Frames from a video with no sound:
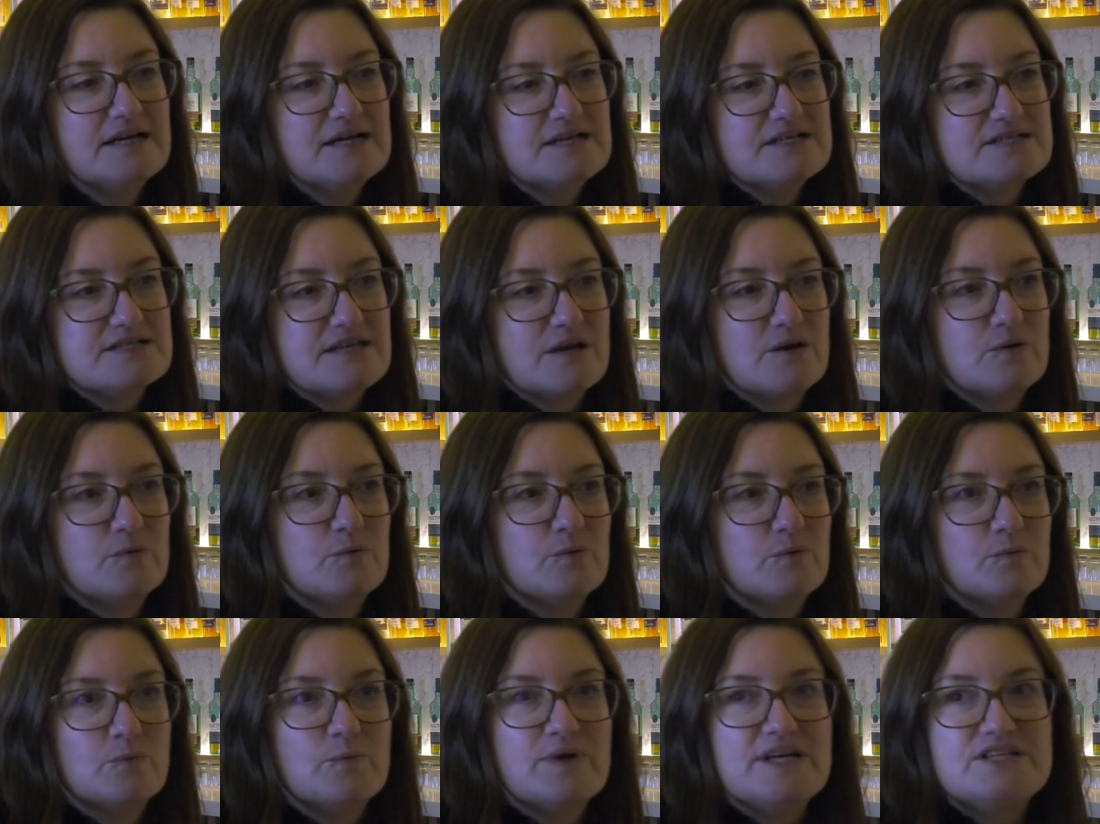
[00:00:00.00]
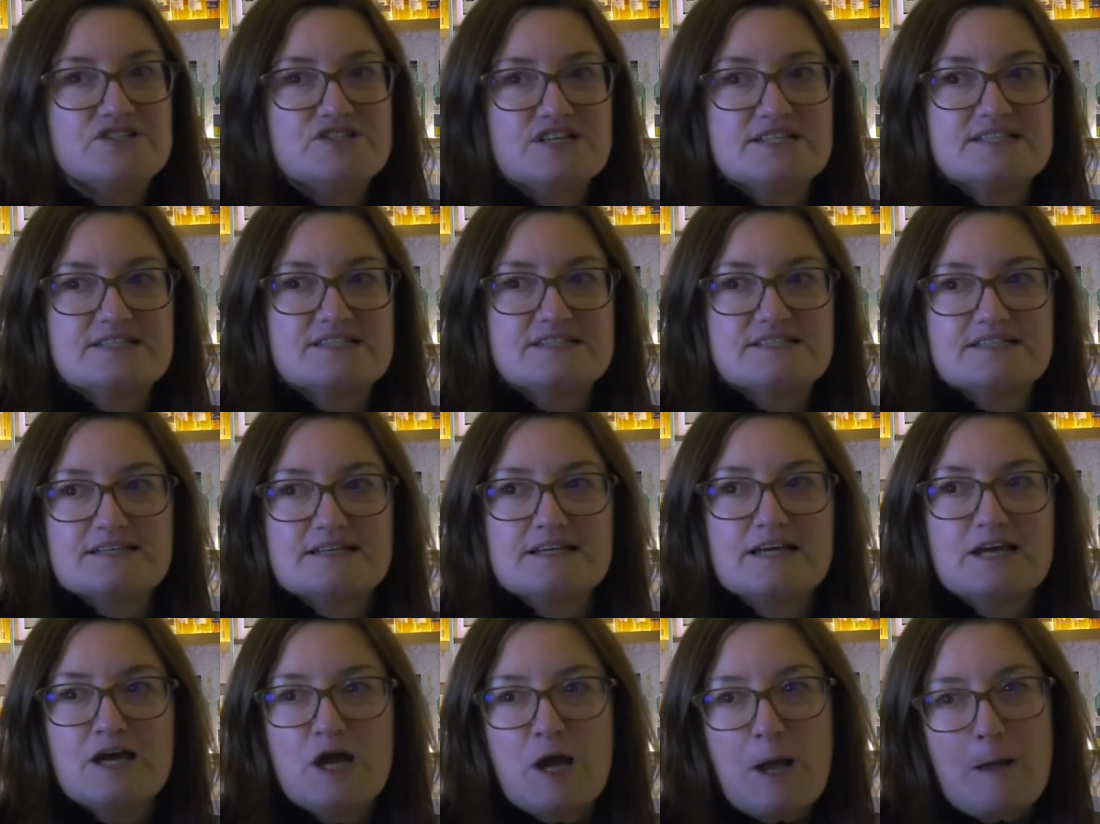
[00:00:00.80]
So we're just
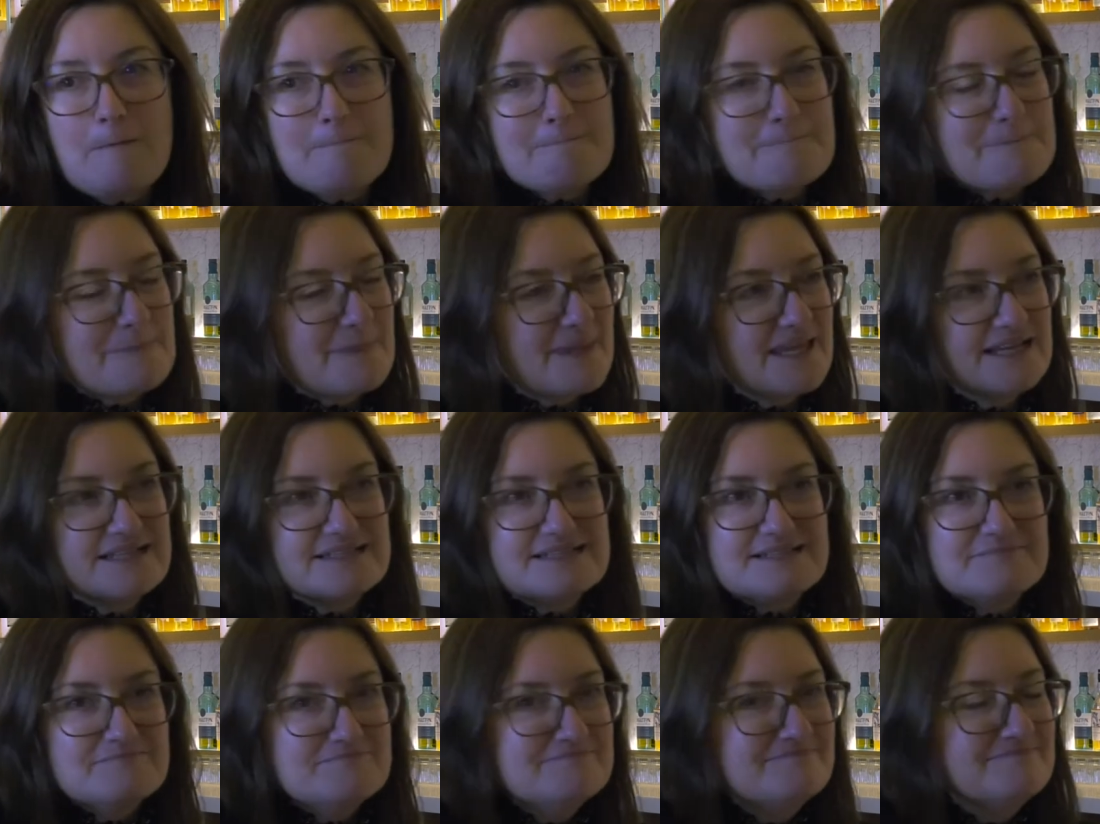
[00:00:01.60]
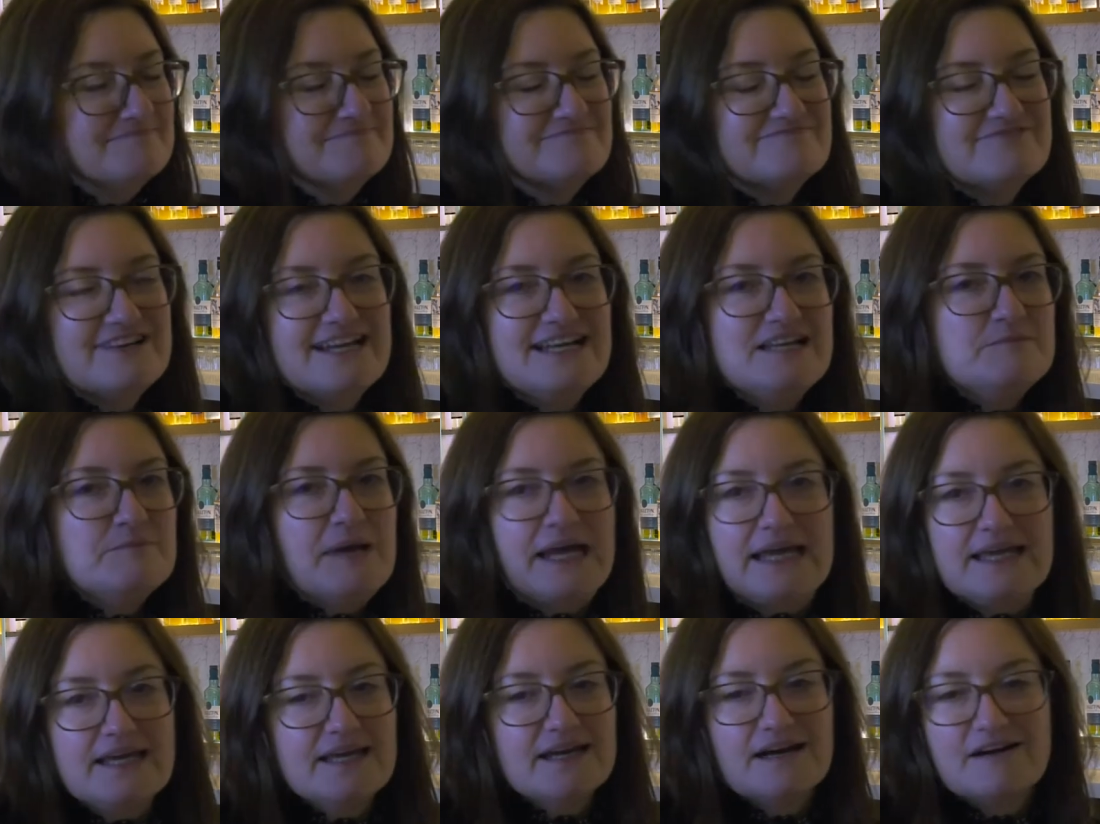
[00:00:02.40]
really
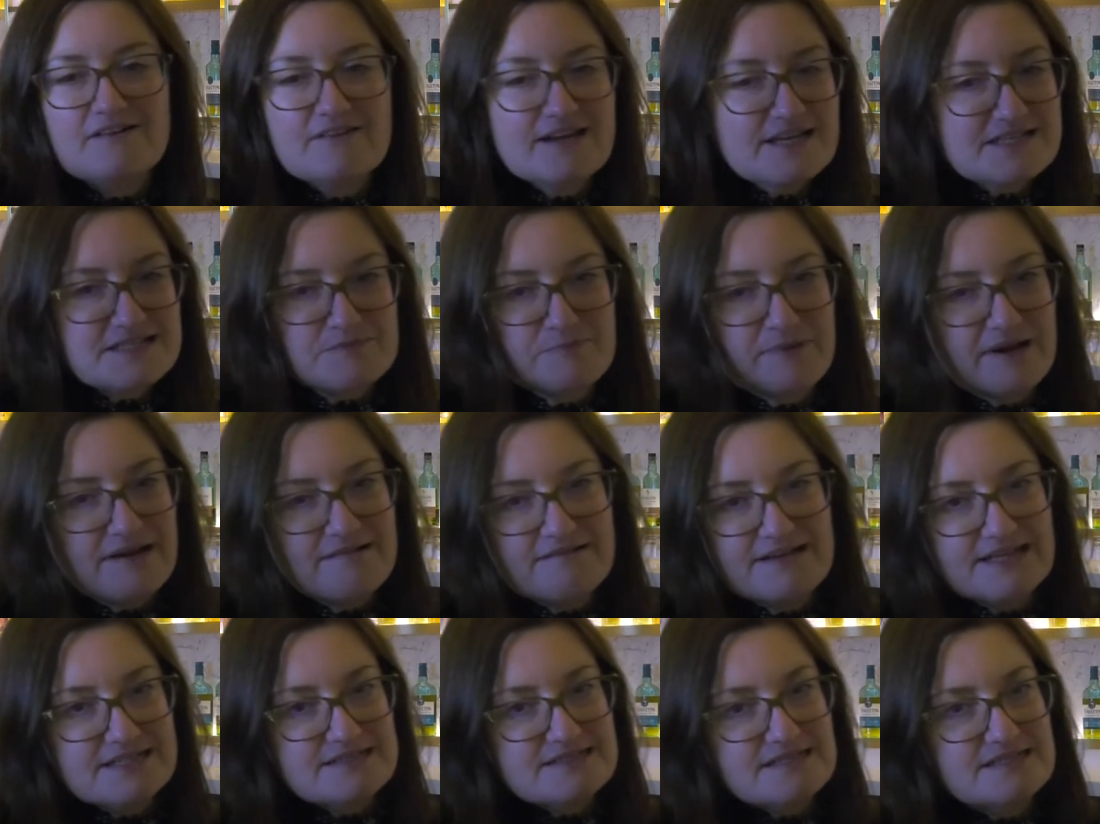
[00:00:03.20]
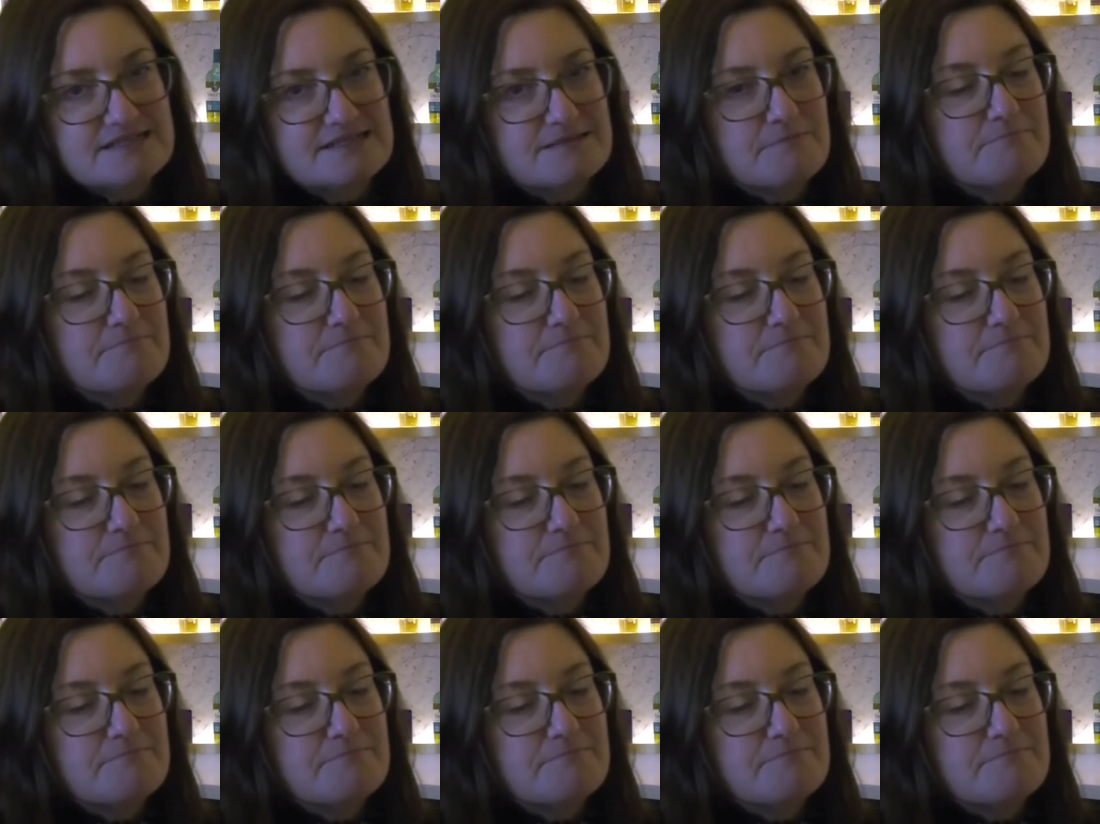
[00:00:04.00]
making our experiences